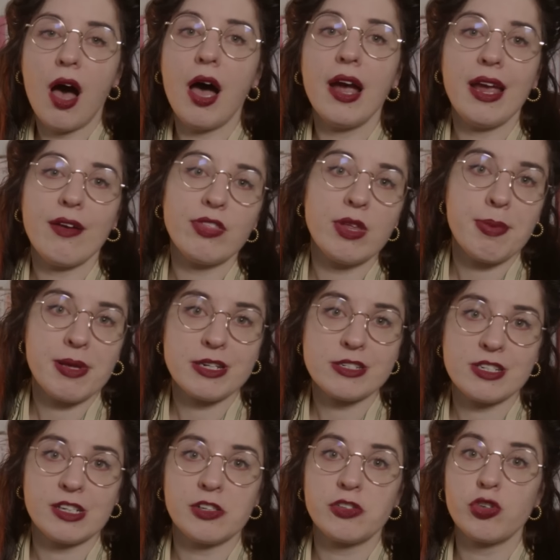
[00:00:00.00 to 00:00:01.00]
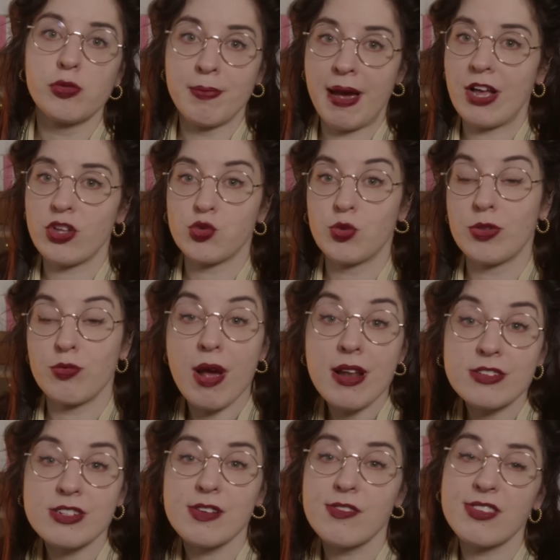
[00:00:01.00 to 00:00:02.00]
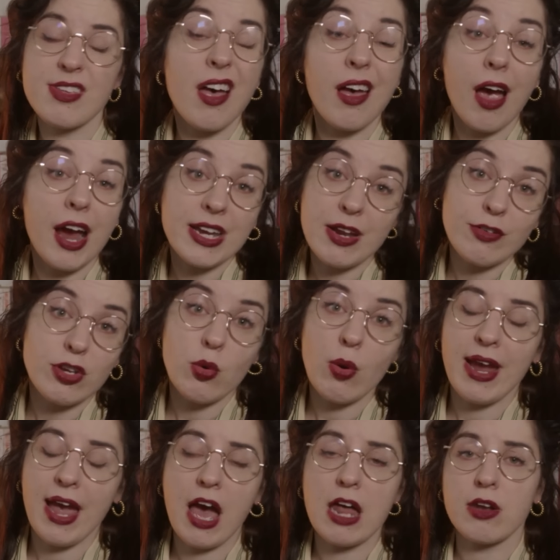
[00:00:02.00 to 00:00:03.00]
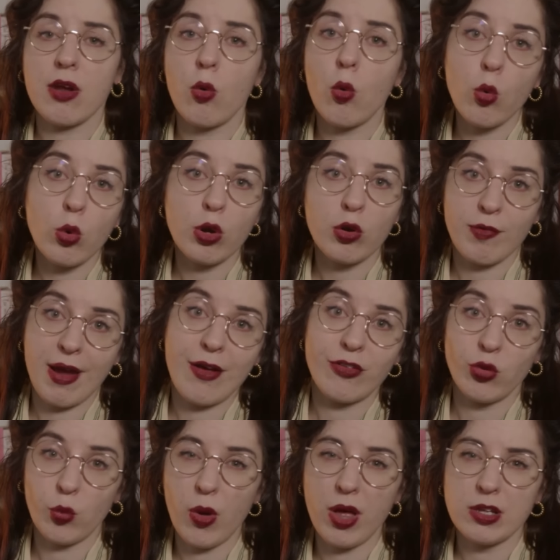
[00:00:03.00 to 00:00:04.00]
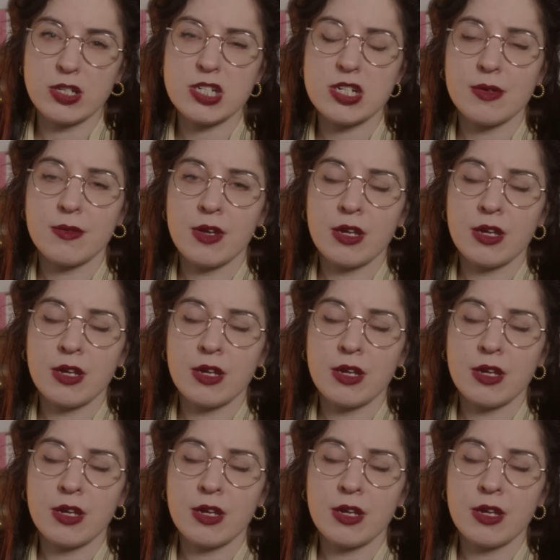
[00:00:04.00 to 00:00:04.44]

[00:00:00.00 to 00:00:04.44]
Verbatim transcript: I have the ability to match with relatives that I never knew I had all around the world.